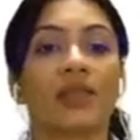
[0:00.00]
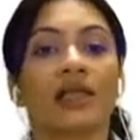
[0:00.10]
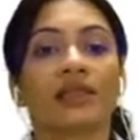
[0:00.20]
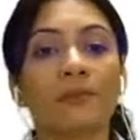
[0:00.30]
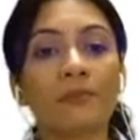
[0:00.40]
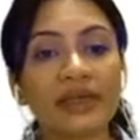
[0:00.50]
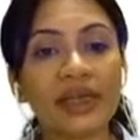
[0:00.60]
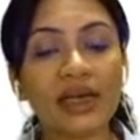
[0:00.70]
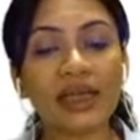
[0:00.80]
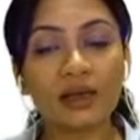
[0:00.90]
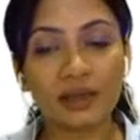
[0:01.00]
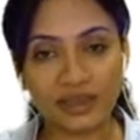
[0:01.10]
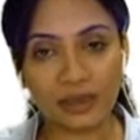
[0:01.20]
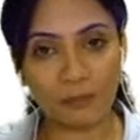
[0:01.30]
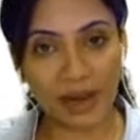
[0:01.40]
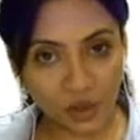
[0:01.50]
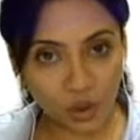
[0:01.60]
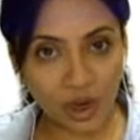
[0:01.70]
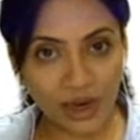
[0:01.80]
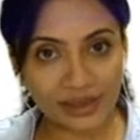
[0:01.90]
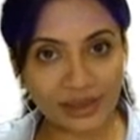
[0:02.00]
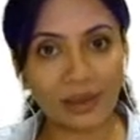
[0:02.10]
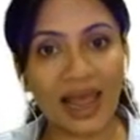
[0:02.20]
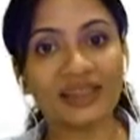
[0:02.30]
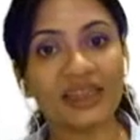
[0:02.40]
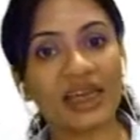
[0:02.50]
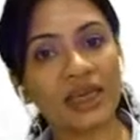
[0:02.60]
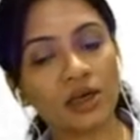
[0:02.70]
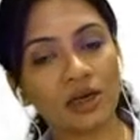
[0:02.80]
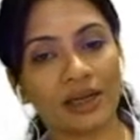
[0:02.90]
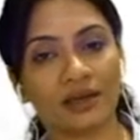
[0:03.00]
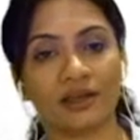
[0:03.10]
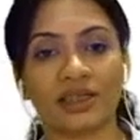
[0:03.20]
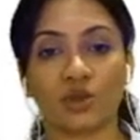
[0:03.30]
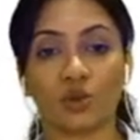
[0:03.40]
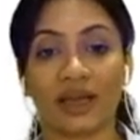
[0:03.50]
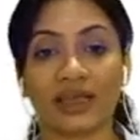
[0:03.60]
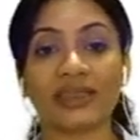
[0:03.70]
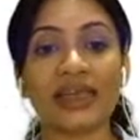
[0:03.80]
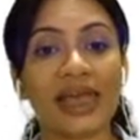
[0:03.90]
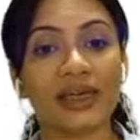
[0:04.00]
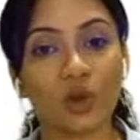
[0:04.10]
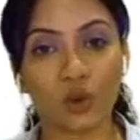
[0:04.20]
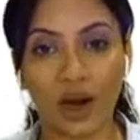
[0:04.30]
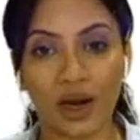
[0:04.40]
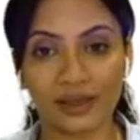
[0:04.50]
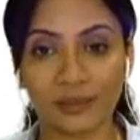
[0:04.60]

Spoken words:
the middle layer is the myocardium, and the inner layer is known as the endocardium.